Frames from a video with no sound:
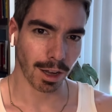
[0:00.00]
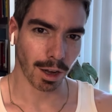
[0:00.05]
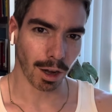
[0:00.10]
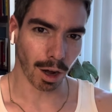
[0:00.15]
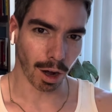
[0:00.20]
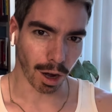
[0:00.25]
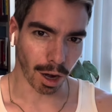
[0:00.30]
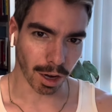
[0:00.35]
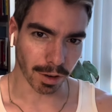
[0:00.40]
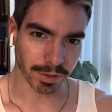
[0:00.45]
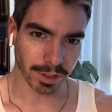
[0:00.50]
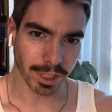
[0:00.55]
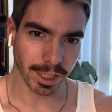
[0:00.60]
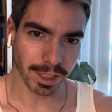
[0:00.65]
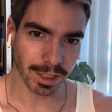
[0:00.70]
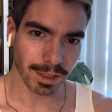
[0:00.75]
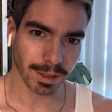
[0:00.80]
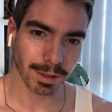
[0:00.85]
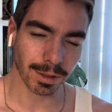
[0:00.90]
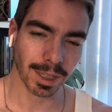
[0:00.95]
off to
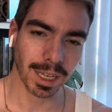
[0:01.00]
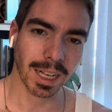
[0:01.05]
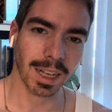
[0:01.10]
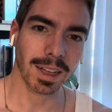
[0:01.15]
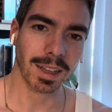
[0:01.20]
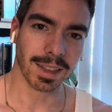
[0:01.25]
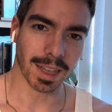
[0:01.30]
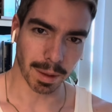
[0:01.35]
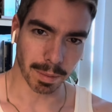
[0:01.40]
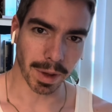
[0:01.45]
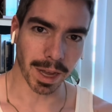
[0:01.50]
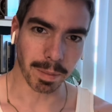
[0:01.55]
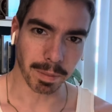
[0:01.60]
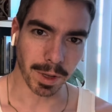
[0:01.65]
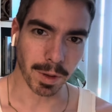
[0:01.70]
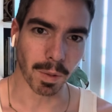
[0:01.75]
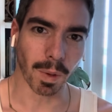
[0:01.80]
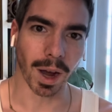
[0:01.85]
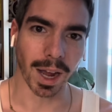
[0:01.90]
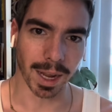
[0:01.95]
you, that might
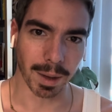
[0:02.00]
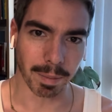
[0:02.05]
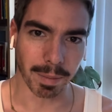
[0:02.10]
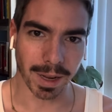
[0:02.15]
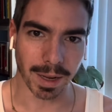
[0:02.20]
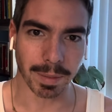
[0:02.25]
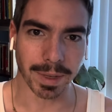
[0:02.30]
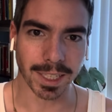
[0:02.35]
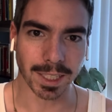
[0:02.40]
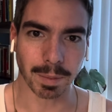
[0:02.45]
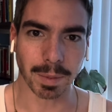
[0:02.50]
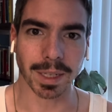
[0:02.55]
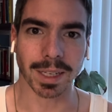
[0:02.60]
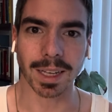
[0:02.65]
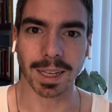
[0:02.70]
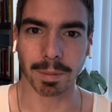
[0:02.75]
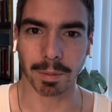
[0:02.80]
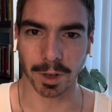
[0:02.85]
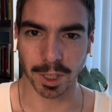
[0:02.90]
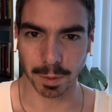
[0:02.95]
be why. It may be
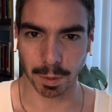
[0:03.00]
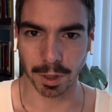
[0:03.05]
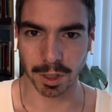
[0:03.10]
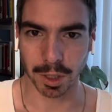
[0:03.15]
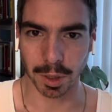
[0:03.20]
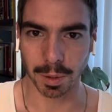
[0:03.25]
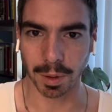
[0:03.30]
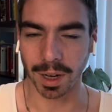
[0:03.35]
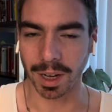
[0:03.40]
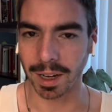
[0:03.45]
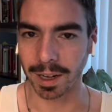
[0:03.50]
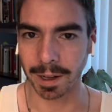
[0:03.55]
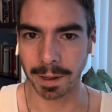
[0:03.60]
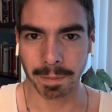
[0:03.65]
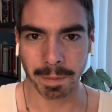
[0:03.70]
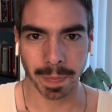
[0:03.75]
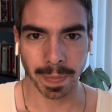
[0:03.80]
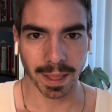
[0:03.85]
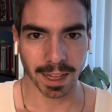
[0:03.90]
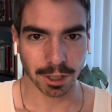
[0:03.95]
speaking much more to a
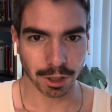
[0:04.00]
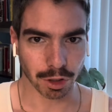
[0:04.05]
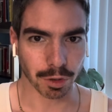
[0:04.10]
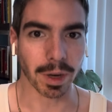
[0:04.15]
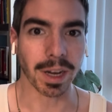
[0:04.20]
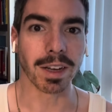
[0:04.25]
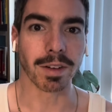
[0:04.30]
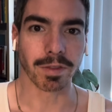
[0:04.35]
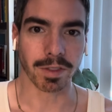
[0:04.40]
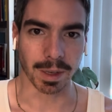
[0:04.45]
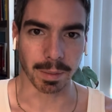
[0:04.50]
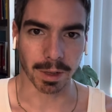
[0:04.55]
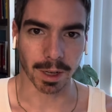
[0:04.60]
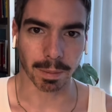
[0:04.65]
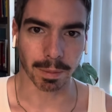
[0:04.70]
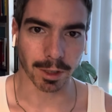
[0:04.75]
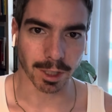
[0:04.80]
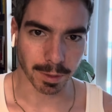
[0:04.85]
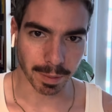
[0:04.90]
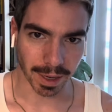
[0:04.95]
straight female
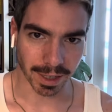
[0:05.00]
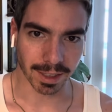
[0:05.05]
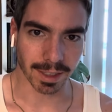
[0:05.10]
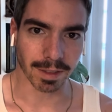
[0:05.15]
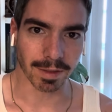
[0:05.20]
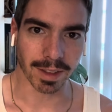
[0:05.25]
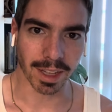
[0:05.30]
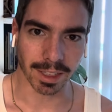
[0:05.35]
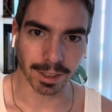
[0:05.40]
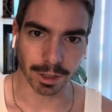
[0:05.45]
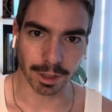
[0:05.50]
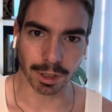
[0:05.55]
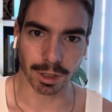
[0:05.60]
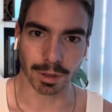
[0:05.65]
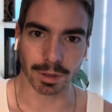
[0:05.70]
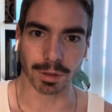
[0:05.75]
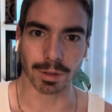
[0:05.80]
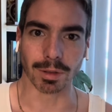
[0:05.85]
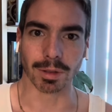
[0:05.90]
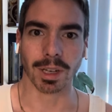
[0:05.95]
perspective than
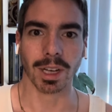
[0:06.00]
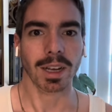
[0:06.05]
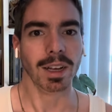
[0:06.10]
to